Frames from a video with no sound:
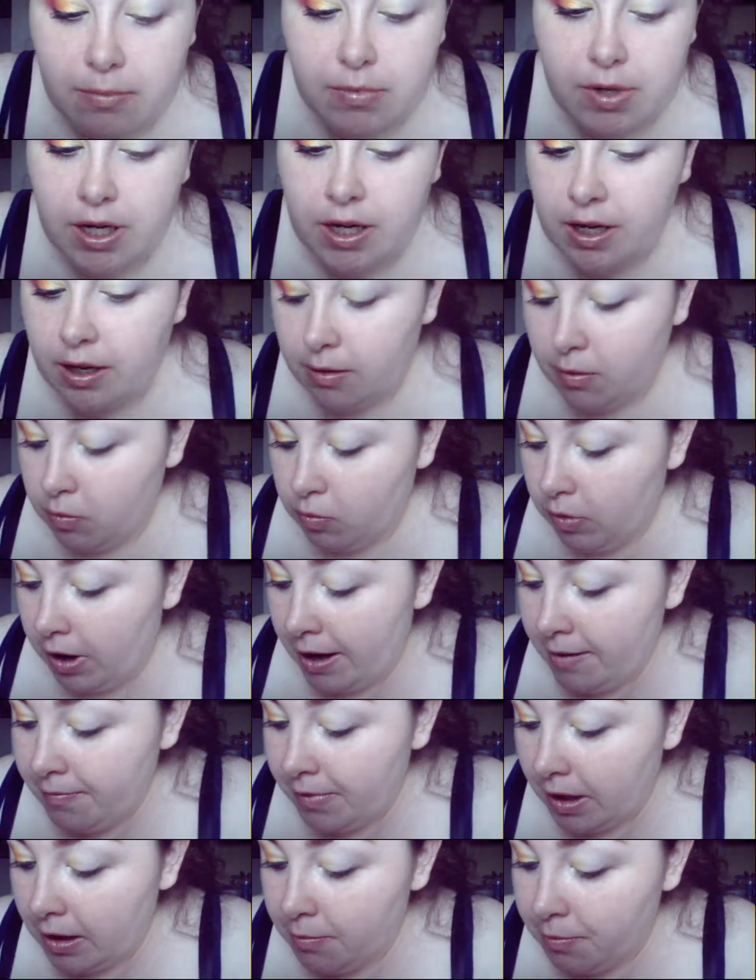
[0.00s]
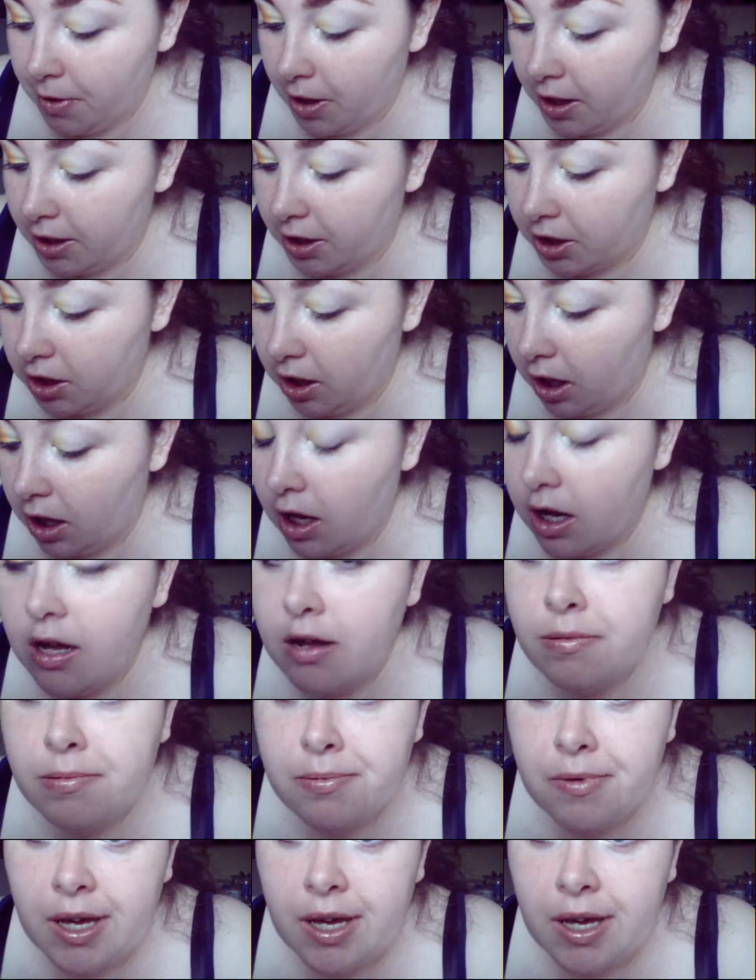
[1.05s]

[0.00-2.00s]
I'm gonna wipe the brush off